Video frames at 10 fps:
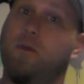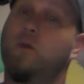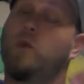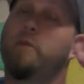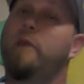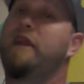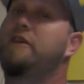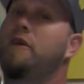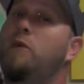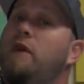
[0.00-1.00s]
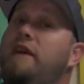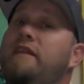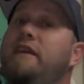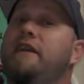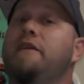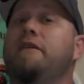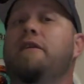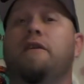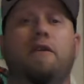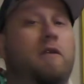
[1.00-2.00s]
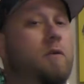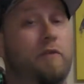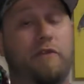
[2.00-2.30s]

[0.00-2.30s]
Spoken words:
We're making our way there with